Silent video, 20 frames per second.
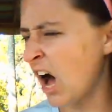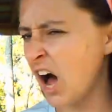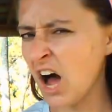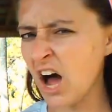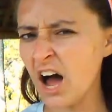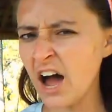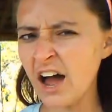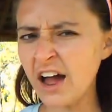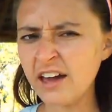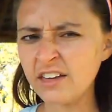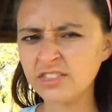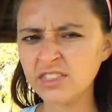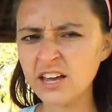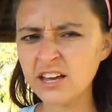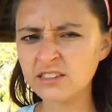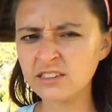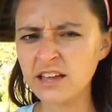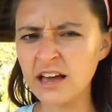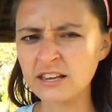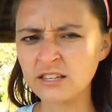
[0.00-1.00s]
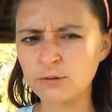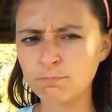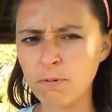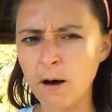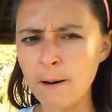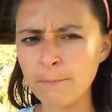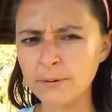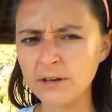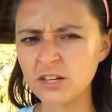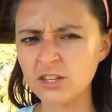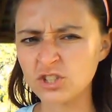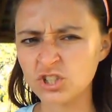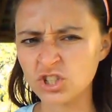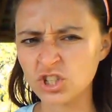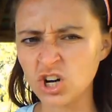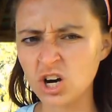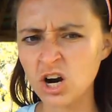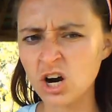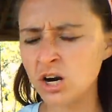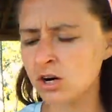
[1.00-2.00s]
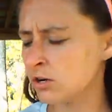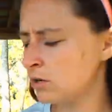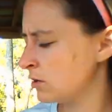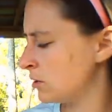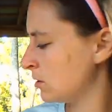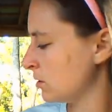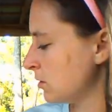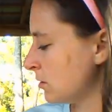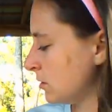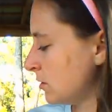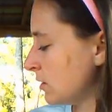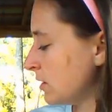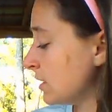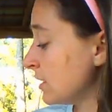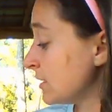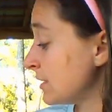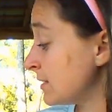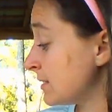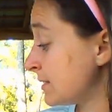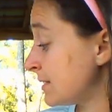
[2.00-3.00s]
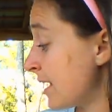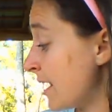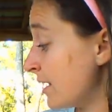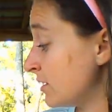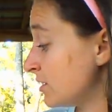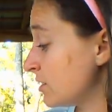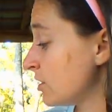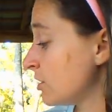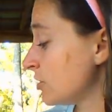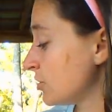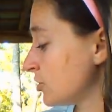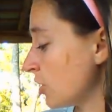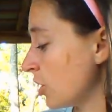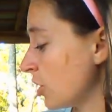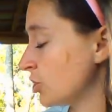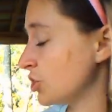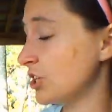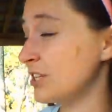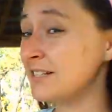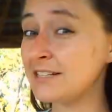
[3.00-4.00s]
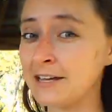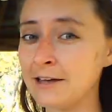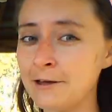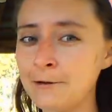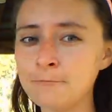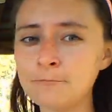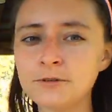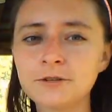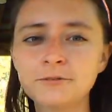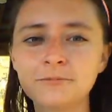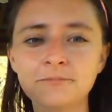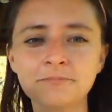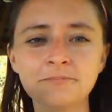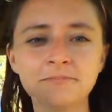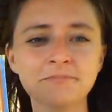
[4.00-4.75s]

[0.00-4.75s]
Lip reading: "I think that's puppies, sir," said Sergeant Tibbs.